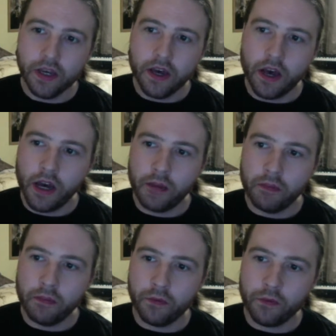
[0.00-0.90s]

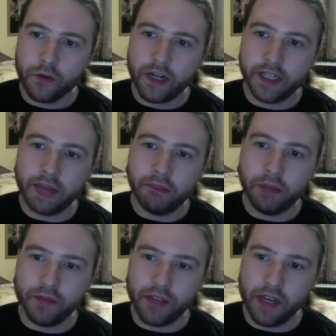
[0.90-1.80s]
For an example
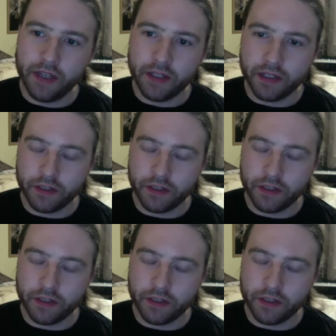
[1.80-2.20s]
of this,